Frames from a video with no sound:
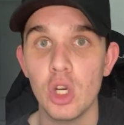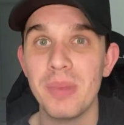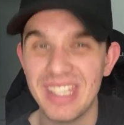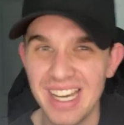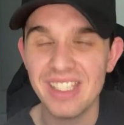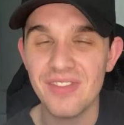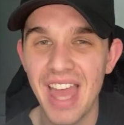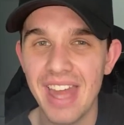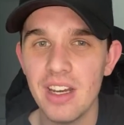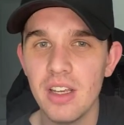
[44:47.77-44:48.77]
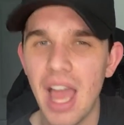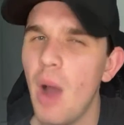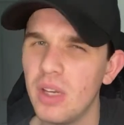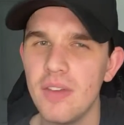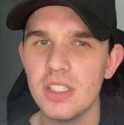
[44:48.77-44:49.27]
Because of that, I
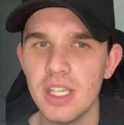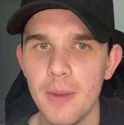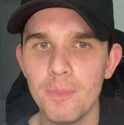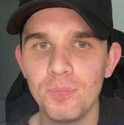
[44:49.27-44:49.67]
would give it to him.